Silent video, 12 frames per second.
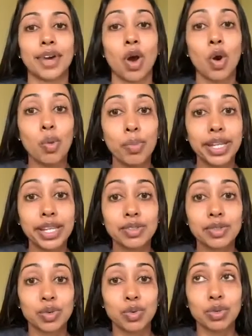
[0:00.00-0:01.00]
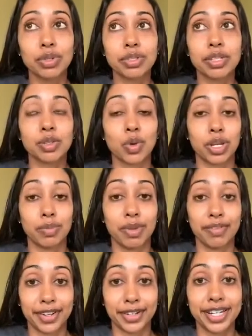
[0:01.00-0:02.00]
Opening schools is going to be
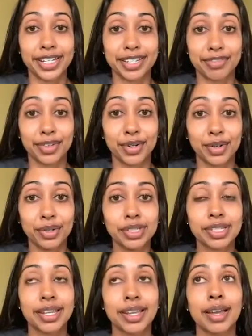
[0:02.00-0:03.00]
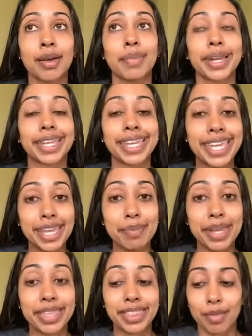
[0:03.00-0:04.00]
very difficult, but
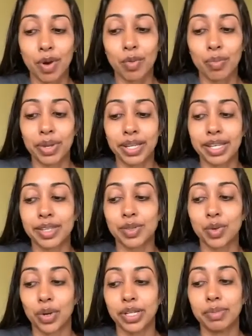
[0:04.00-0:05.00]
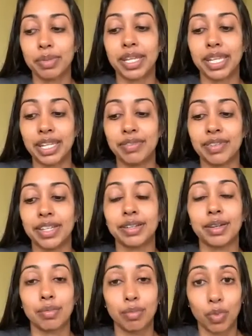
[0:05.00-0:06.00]
keeping them open is going to be
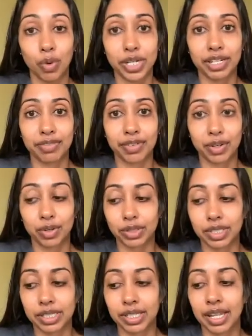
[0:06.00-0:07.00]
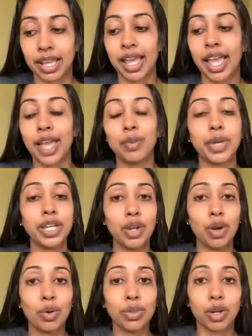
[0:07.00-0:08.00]
even more difficult. And we
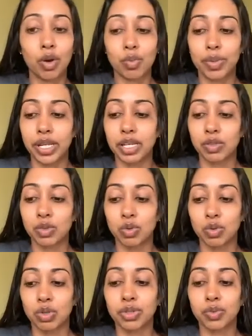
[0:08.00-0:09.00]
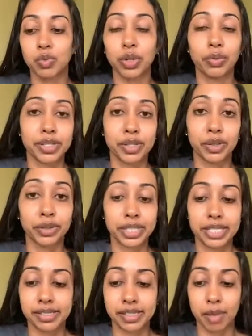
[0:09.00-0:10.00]
know that opening schools will result
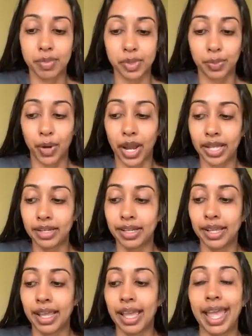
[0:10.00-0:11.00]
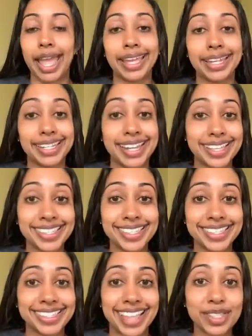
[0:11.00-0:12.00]
in some spread, and in
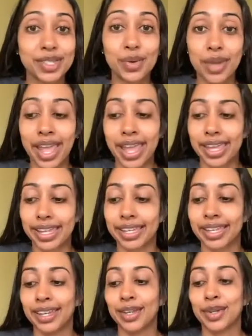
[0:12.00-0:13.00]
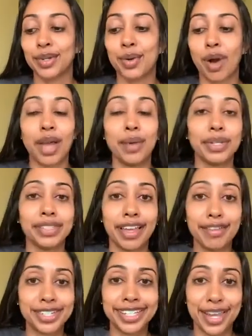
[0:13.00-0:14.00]
essence, that's okay. You know, I would
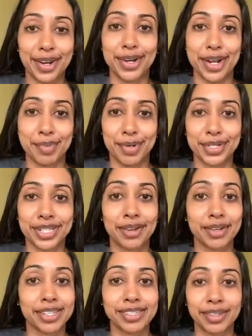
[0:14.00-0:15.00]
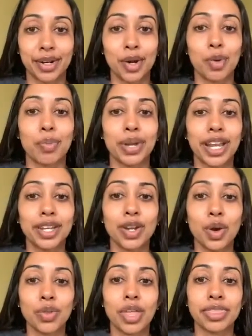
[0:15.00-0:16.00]
love to get our numbers down to 0, but I
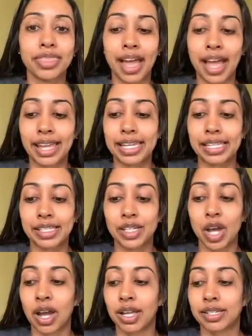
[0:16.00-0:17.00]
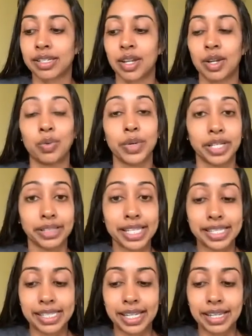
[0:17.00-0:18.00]
know that that is not
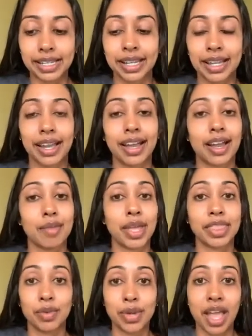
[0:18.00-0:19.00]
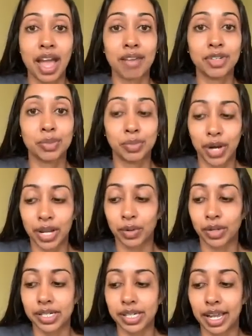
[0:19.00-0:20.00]
realistic, and that we have to
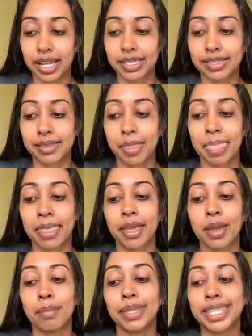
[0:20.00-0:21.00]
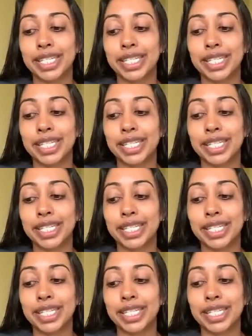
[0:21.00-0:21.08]
prioritize. But the